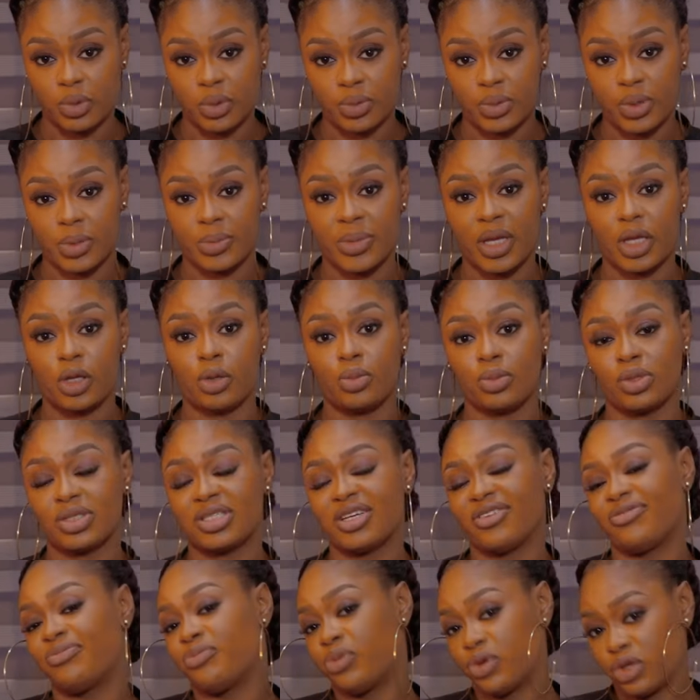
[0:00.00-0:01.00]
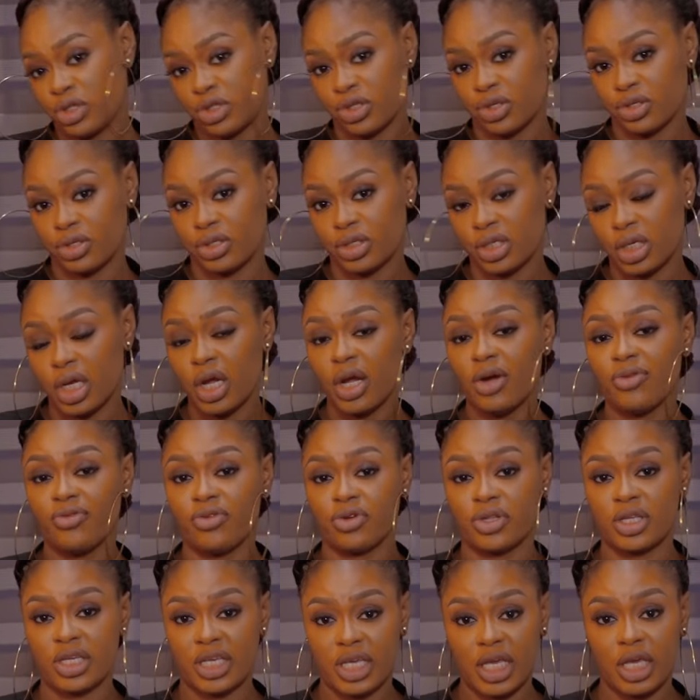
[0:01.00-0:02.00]
whipped cream that you must have portioned
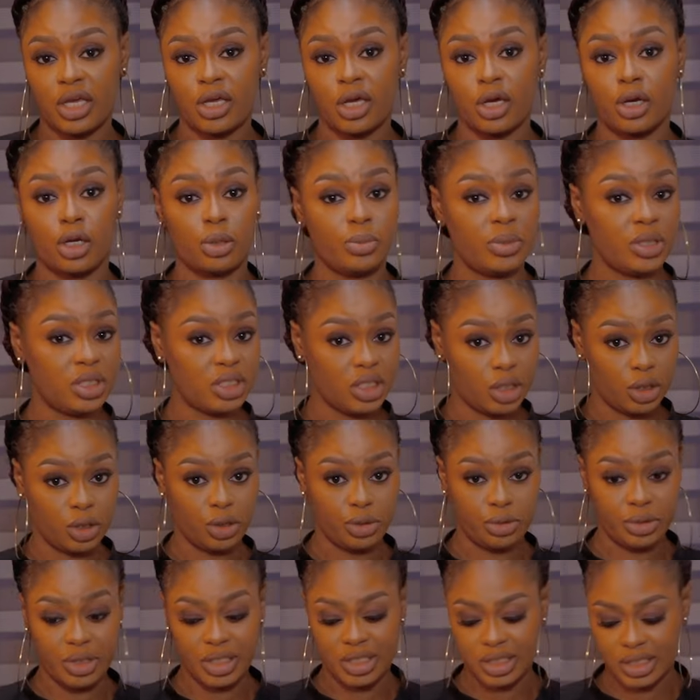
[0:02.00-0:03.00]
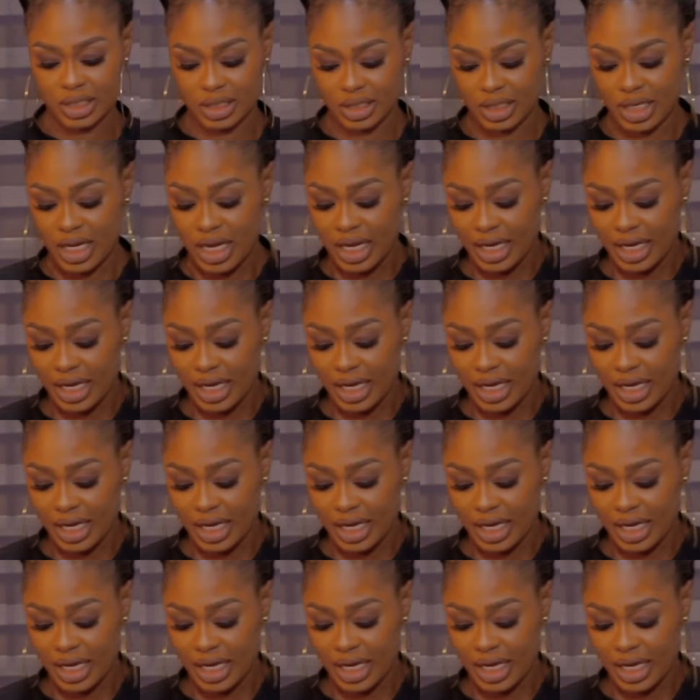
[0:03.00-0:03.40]
for the cake you're going to be decorating.